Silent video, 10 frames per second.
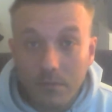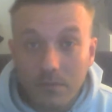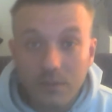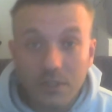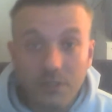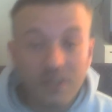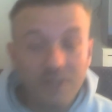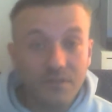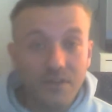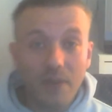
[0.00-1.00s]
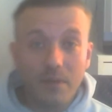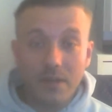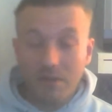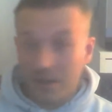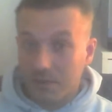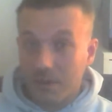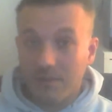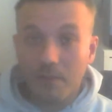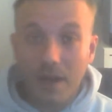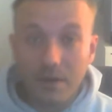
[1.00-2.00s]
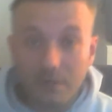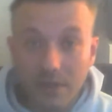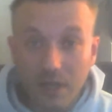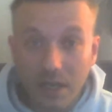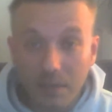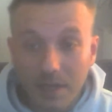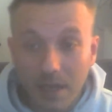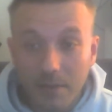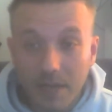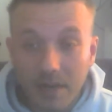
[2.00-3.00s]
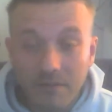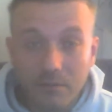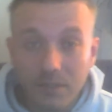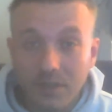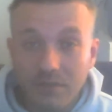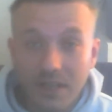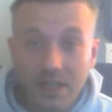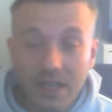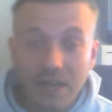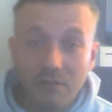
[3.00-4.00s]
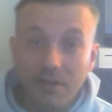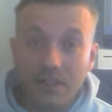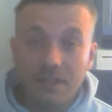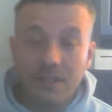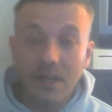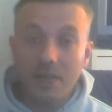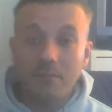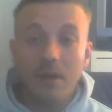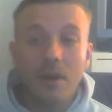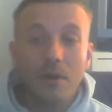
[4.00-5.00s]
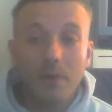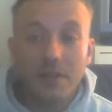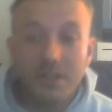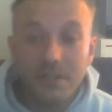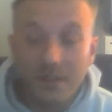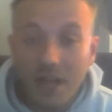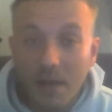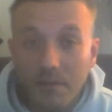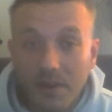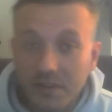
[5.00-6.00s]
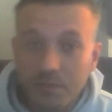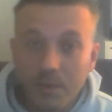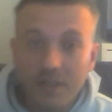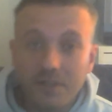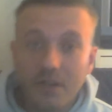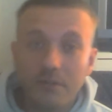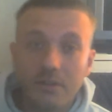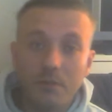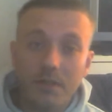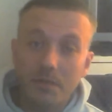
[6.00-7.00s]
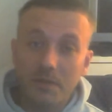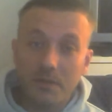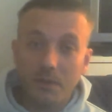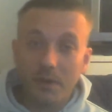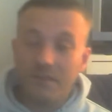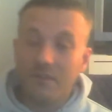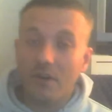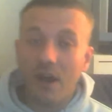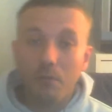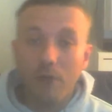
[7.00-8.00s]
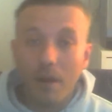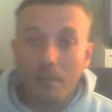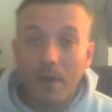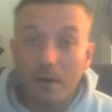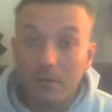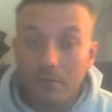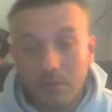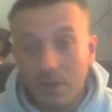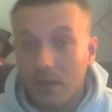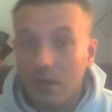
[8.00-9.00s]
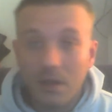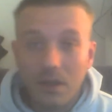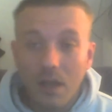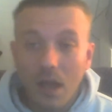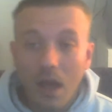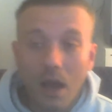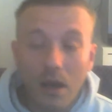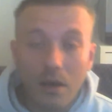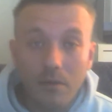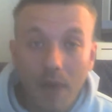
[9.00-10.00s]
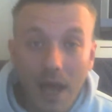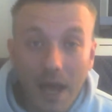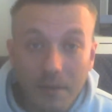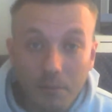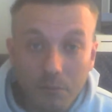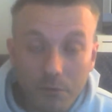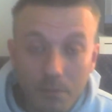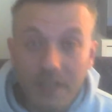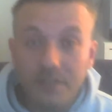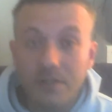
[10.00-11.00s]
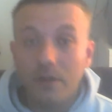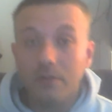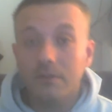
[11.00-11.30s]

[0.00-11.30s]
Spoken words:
Just to confirm that there are two other battles that are going to be coming out from the event later on in time, which is Adept versus Peace Soldier, which was a 24-hour prep battle, and Brumito,